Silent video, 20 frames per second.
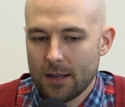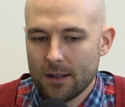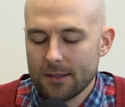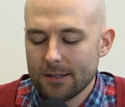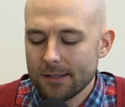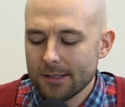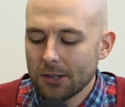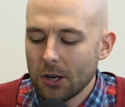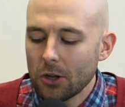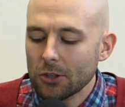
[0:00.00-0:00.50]

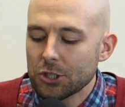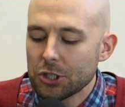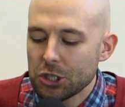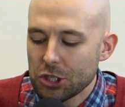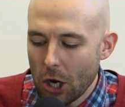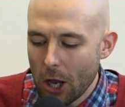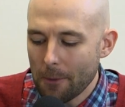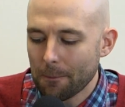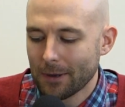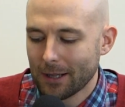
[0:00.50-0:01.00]
This is called
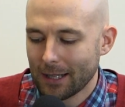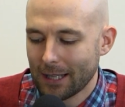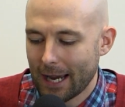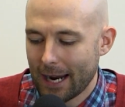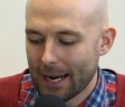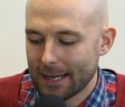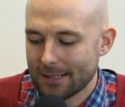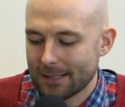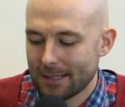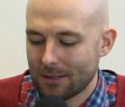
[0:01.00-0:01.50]
Shop
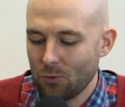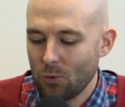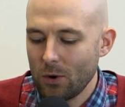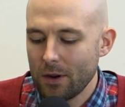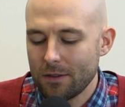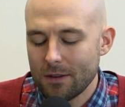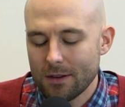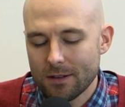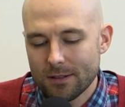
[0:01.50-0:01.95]
Class, and with